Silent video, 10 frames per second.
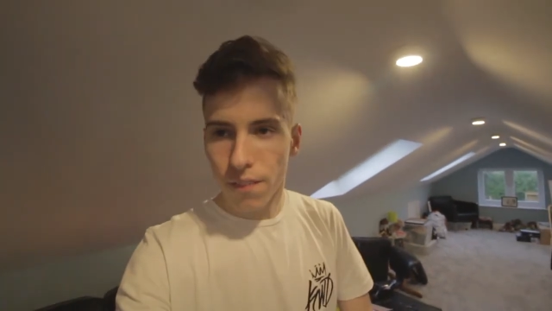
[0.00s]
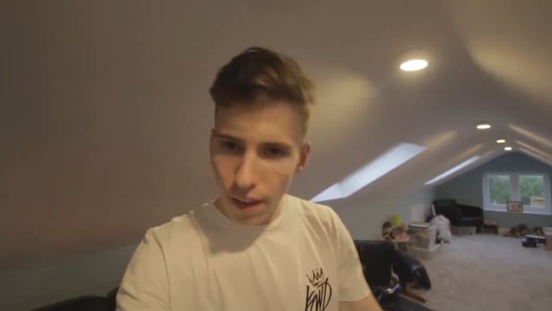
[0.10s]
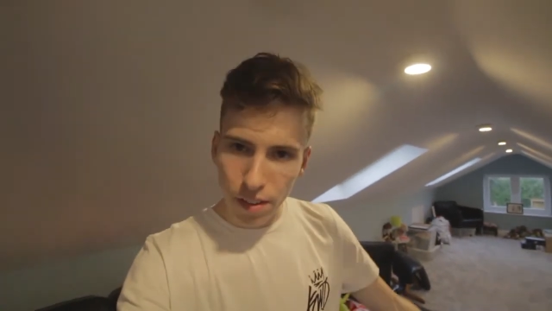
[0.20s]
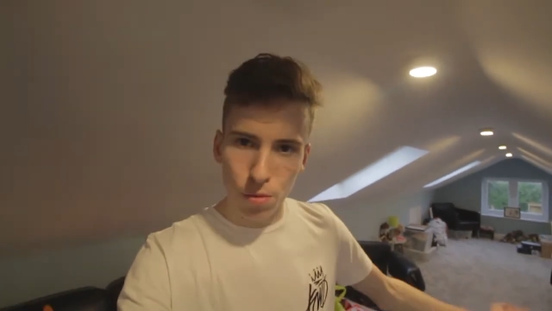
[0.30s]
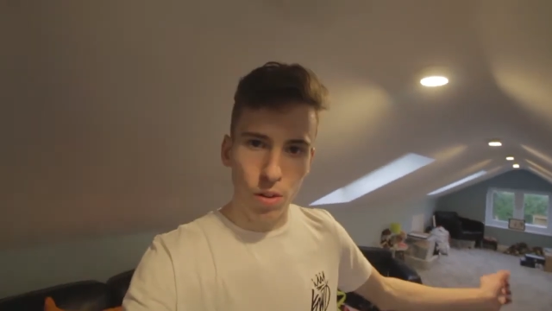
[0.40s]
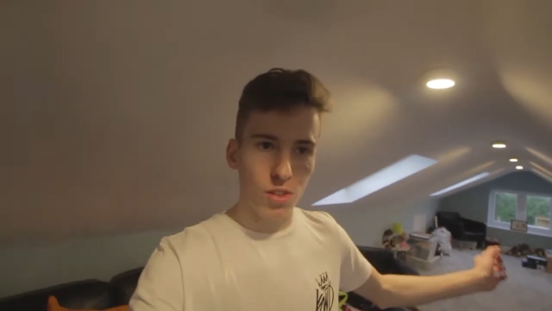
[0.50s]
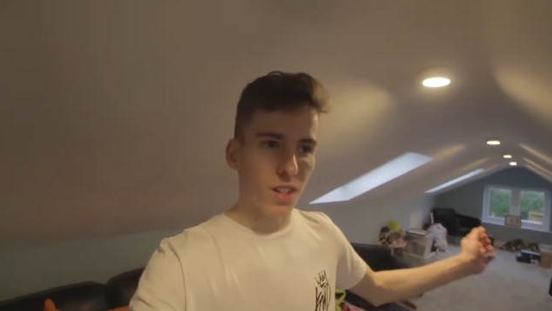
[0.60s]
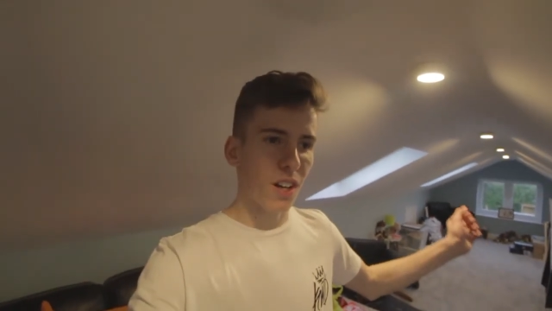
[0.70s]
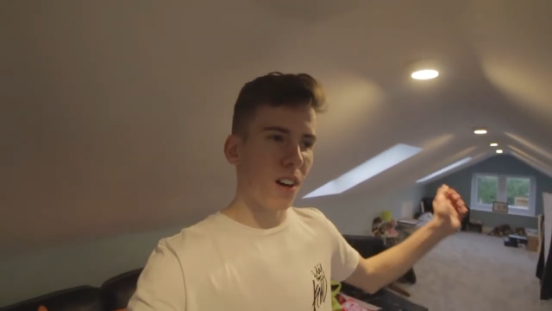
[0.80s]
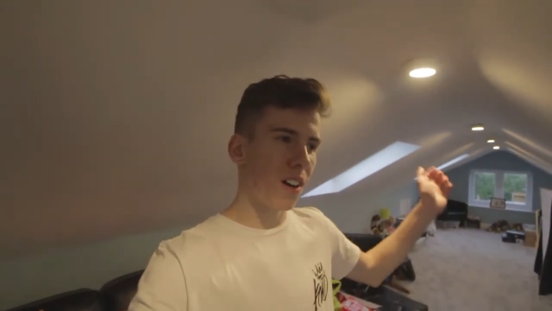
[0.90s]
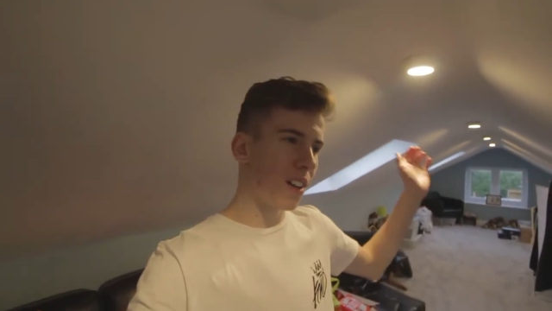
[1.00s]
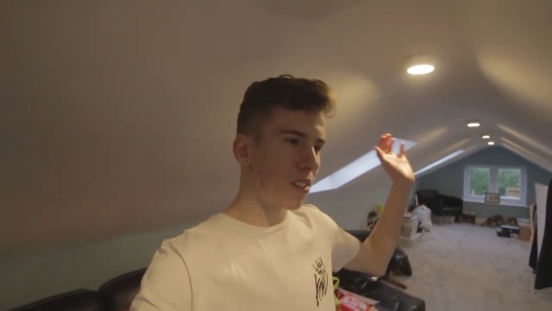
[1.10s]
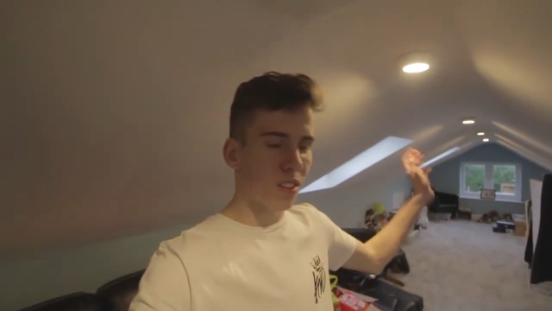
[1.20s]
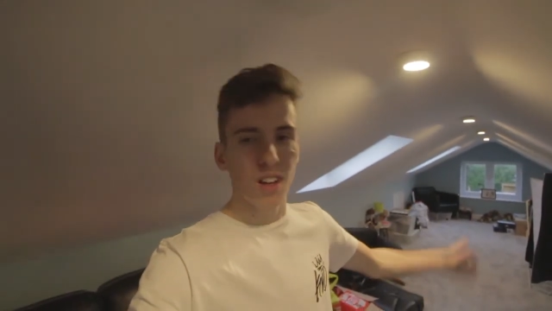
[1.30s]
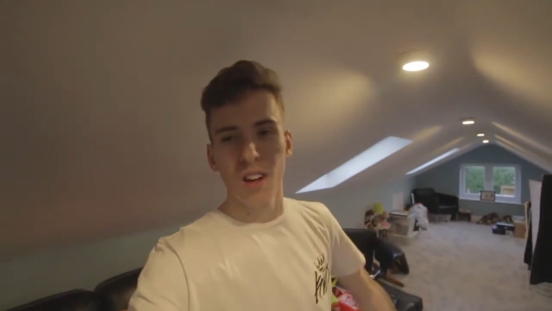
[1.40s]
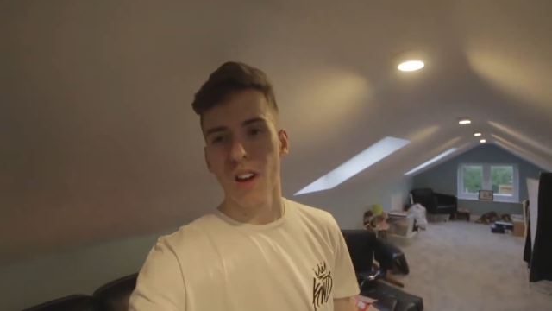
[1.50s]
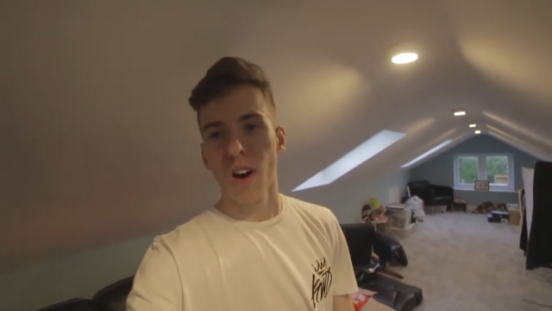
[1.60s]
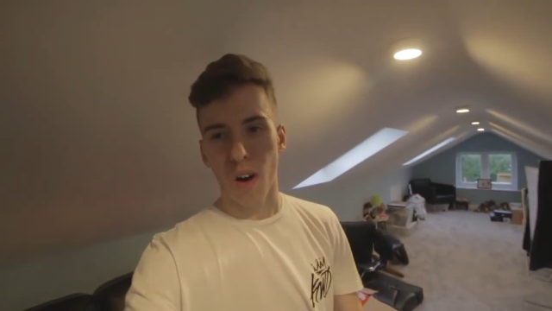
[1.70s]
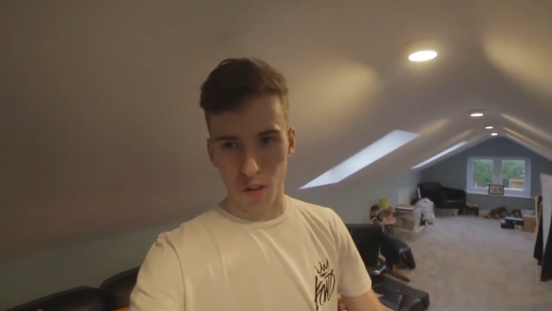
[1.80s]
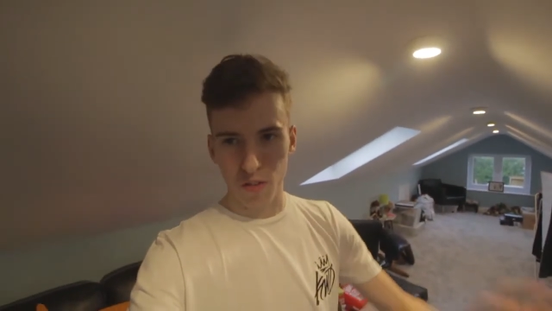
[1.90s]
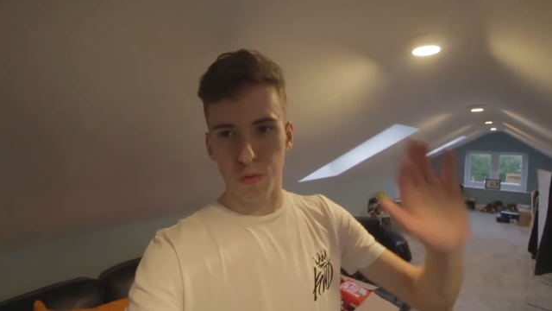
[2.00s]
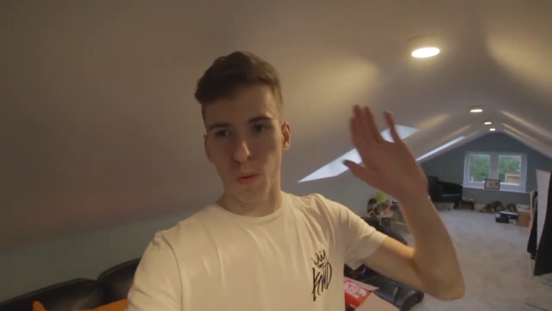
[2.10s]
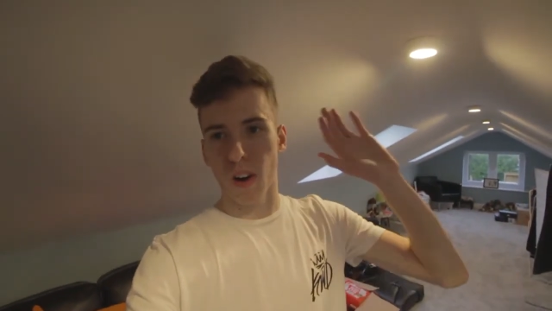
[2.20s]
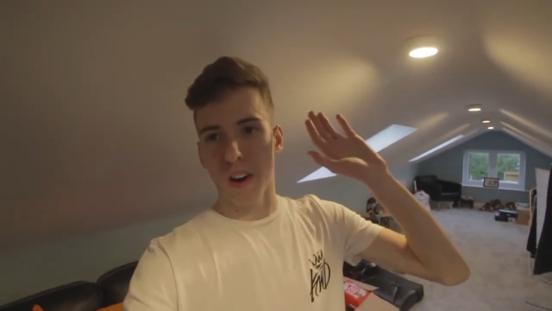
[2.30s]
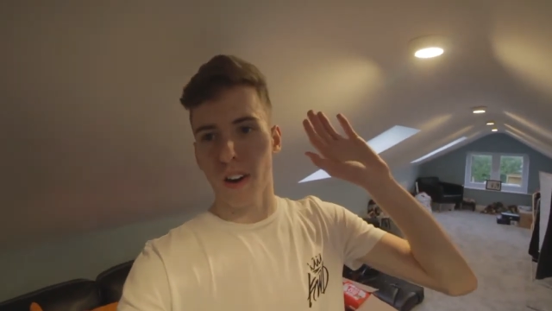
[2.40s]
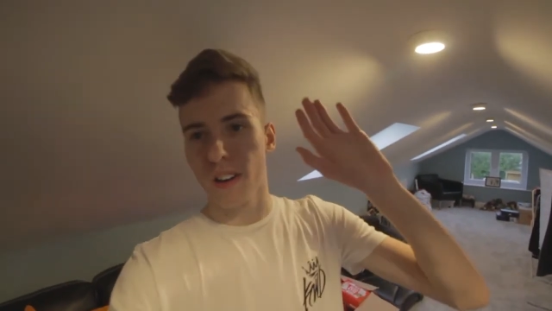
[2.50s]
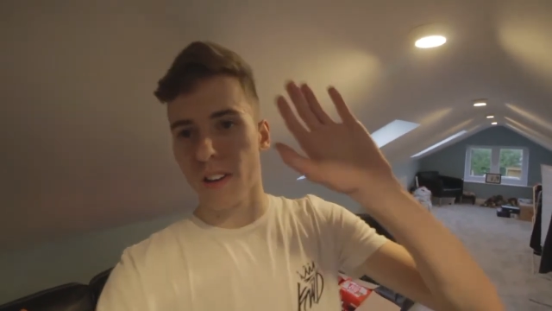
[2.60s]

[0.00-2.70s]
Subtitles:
Thanks for watching, guys. Au revoir.